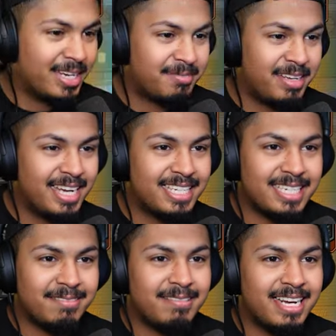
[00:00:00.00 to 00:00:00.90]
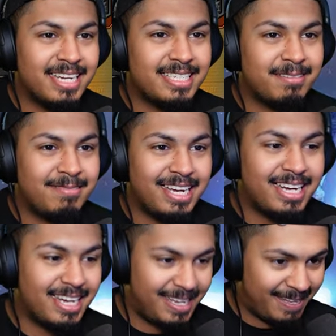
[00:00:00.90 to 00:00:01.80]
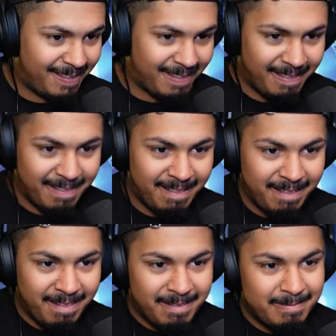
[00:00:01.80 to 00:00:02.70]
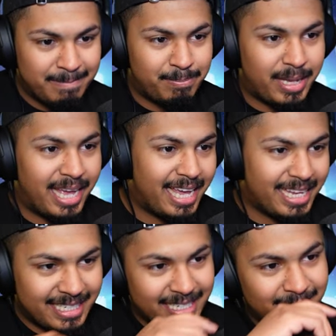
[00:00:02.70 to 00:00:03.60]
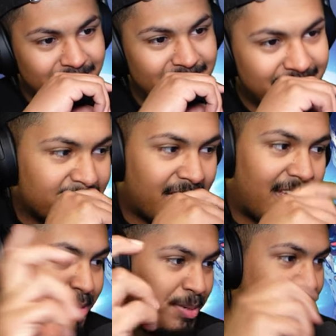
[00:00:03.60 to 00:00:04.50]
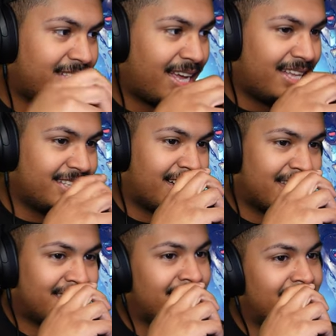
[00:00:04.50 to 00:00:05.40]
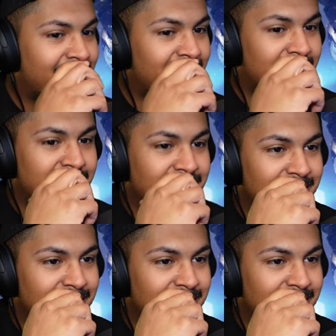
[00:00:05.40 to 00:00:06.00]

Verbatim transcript: Check me out, check me out, check me out. Bang, this one. That's pretty solid, I'd say, you know?